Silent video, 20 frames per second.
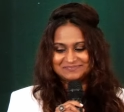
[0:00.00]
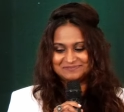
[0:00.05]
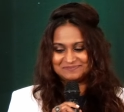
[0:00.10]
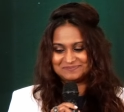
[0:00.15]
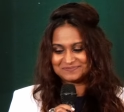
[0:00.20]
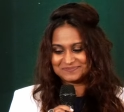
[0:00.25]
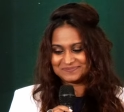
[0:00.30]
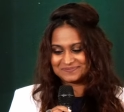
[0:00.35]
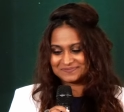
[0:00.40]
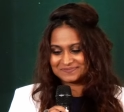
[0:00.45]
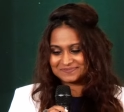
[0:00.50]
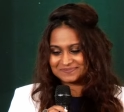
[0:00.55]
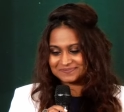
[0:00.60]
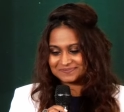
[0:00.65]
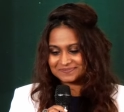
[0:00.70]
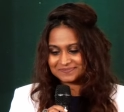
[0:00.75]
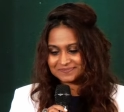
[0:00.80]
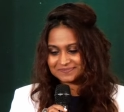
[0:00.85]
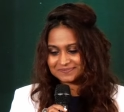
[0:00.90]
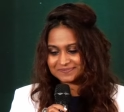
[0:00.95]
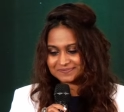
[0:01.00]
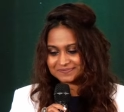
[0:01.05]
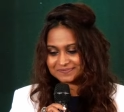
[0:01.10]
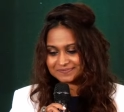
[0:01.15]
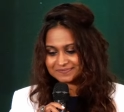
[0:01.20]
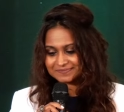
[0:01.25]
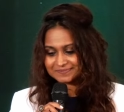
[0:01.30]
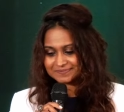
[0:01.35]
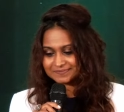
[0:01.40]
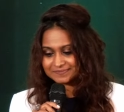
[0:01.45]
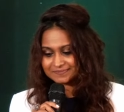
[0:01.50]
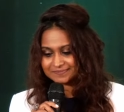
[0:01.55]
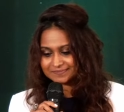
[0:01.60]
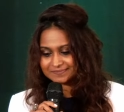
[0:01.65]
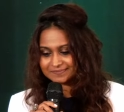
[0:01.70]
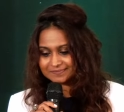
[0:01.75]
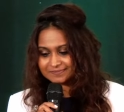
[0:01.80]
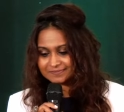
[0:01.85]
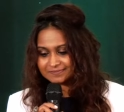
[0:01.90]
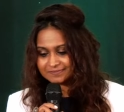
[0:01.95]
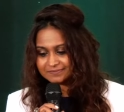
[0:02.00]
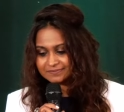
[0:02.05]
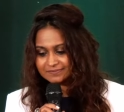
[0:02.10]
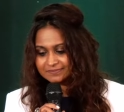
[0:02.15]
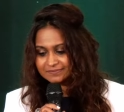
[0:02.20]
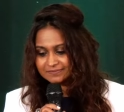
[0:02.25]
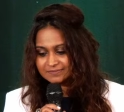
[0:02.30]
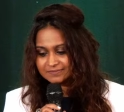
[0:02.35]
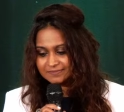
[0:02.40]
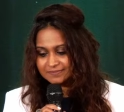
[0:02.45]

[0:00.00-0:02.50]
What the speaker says: No one is speaking in this clip.